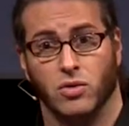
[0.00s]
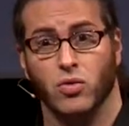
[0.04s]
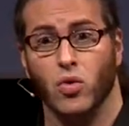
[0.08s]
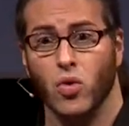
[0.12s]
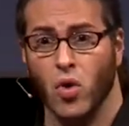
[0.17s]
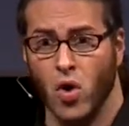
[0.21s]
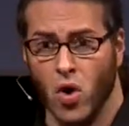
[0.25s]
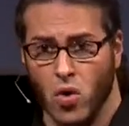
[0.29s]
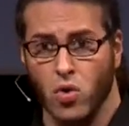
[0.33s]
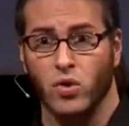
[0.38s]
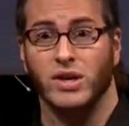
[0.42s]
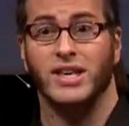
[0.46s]

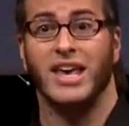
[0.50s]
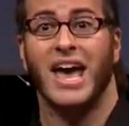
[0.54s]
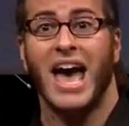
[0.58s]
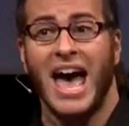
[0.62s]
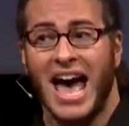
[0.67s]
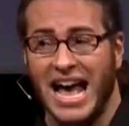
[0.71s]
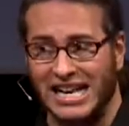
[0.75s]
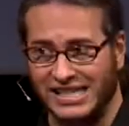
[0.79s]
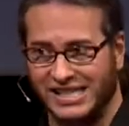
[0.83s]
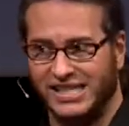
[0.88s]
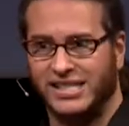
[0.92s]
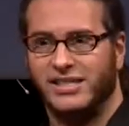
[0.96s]
Woo,
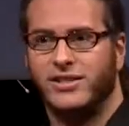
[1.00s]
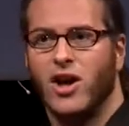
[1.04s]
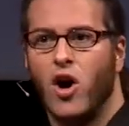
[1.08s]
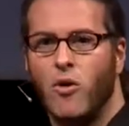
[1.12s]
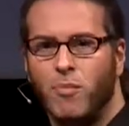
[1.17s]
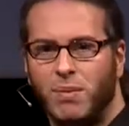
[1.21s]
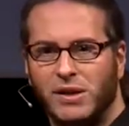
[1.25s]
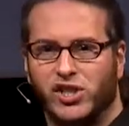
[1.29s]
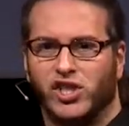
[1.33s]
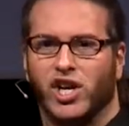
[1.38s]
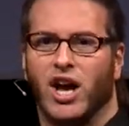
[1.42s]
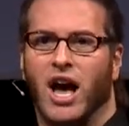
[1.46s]
yes,
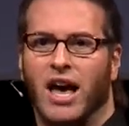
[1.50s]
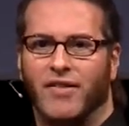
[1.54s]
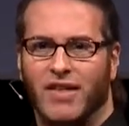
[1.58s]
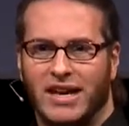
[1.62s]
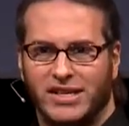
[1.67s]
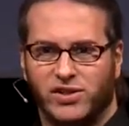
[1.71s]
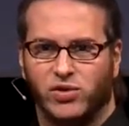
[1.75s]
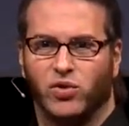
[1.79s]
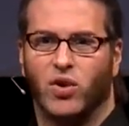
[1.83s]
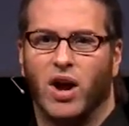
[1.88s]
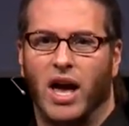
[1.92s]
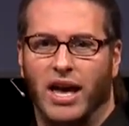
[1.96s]
don't be shy,
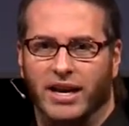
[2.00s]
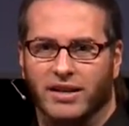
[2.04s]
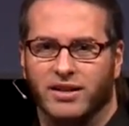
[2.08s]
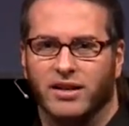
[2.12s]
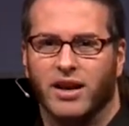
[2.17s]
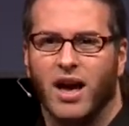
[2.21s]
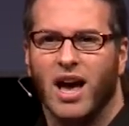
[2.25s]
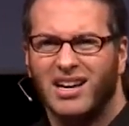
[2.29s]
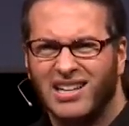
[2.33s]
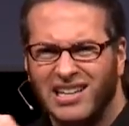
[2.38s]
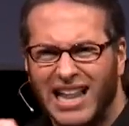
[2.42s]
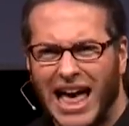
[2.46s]
that's right.
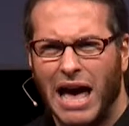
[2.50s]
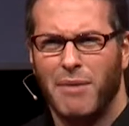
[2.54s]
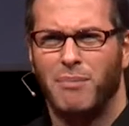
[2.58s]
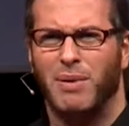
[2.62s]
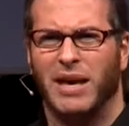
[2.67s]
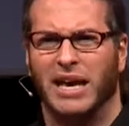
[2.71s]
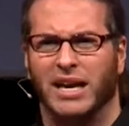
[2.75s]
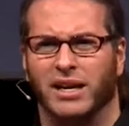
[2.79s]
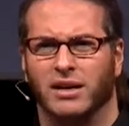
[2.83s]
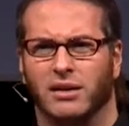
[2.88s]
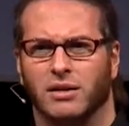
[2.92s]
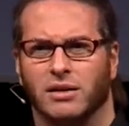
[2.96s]

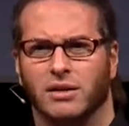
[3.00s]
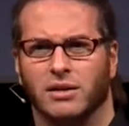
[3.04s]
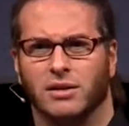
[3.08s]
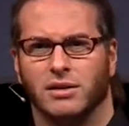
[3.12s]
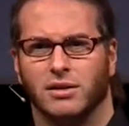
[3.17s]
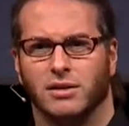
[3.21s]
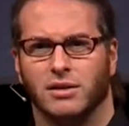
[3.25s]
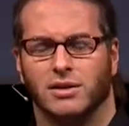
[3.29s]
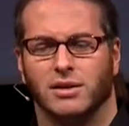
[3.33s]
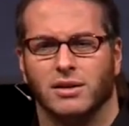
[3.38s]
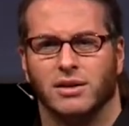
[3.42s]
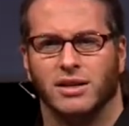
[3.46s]
Clapping.
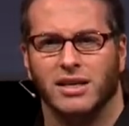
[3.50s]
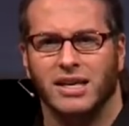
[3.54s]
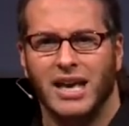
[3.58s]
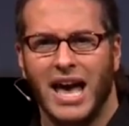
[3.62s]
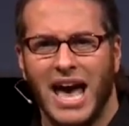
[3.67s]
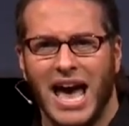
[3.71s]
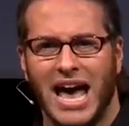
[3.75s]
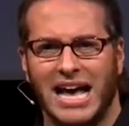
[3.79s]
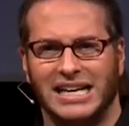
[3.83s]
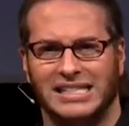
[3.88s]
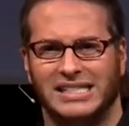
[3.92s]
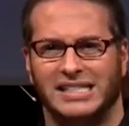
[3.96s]

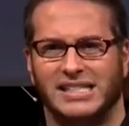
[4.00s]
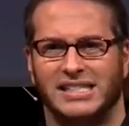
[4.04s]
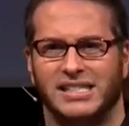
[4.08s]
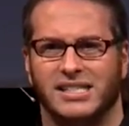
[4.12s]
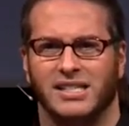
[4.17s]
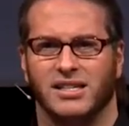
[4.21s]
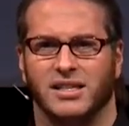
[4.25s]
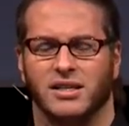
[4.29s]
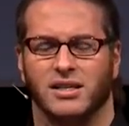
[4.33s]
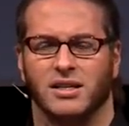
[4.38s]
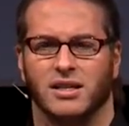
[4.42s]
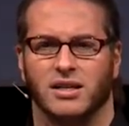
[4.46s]

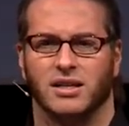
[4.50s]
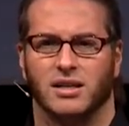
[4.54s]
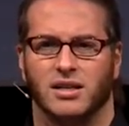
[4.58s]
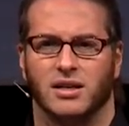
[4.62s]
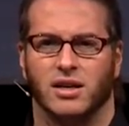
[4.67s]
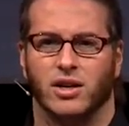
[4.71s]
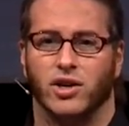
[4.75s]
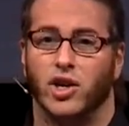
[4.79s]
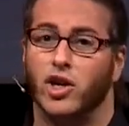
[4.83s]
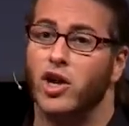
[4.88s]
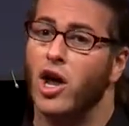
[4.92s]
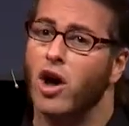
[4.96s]
Yes.
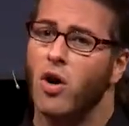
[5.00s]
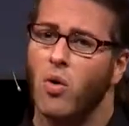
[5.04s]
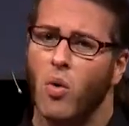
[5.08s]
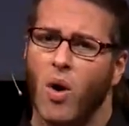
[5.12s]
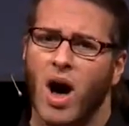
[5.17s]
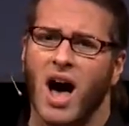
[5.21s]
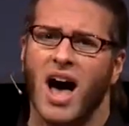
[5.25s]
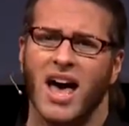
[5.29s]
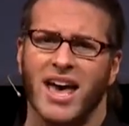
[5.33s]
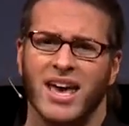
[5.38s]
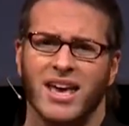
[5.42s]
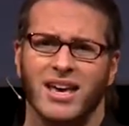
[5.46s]
You know
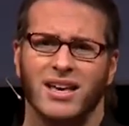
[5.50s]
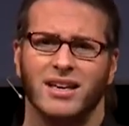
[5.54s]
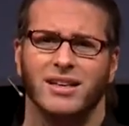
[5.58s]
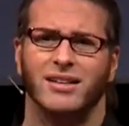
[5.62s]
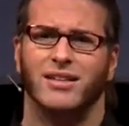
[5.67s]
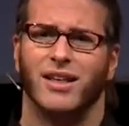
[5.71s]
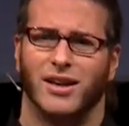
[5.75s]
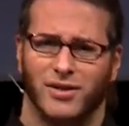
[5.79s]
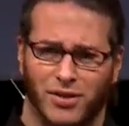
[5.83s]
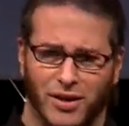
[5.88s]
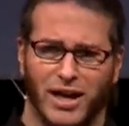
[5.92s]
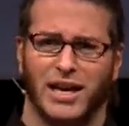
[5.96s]
why?
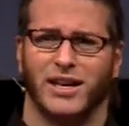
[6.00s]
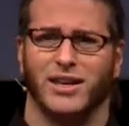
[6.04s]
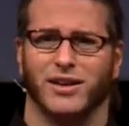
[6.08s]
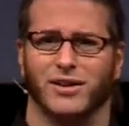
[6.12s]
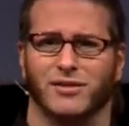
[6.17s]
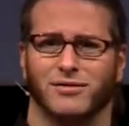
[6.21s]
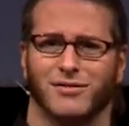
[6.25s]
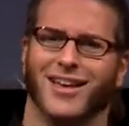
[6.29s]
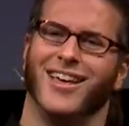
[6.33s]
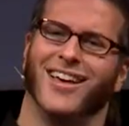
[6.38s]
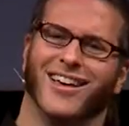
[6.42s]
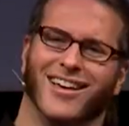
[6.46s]
Thank you.
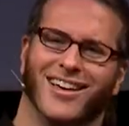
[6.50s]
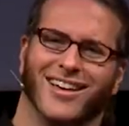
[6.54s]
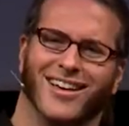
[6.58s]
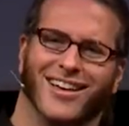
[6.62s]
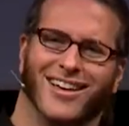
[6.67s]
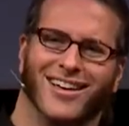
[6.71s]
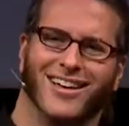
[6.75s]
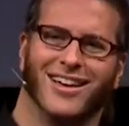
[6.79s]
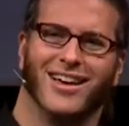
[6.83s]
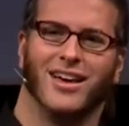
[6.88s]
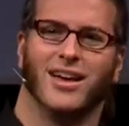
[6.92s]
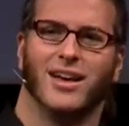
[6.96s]

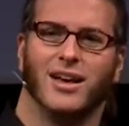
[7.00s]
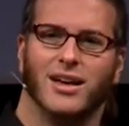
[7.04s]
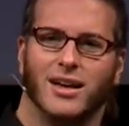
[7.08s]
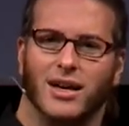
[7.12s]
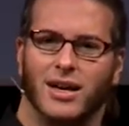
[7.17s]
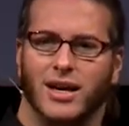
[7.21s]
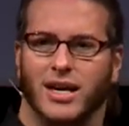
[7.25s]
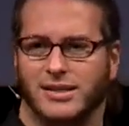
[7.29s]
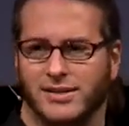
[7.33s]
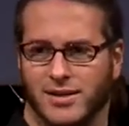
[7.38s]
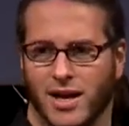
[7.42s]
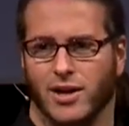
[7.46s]

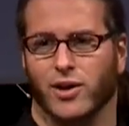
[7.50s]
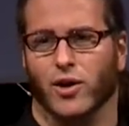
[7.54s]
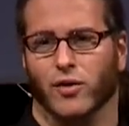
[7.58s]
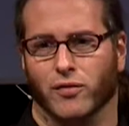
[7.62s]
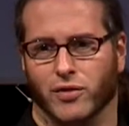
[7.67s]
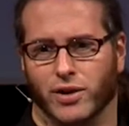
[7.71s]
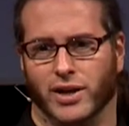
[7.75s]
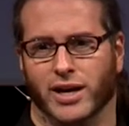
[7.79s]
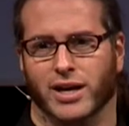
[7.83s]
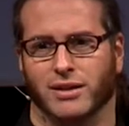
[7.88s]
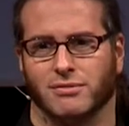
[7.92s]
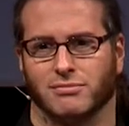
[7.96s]
It's not
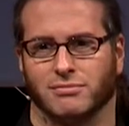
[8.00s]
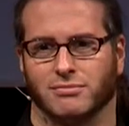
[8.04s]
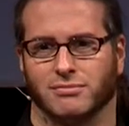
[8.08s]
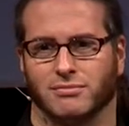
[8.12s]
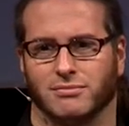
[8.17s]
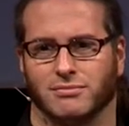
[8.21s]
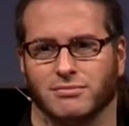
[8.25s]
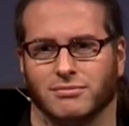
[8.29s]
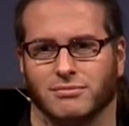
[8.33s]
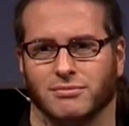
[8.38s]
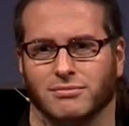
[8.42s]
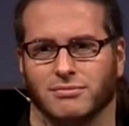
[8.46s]
over yet.
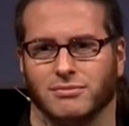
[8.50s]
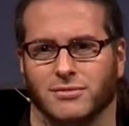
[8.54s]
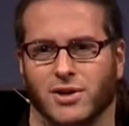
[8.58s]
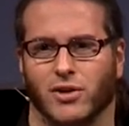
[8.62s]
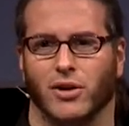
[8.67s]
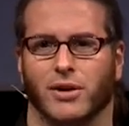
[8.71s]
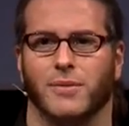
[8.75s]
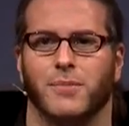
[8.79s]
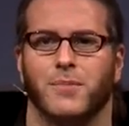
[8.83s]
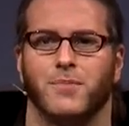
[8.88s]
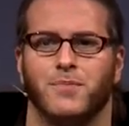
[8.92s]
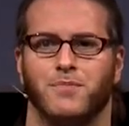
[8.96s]
All
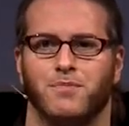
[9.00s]
right.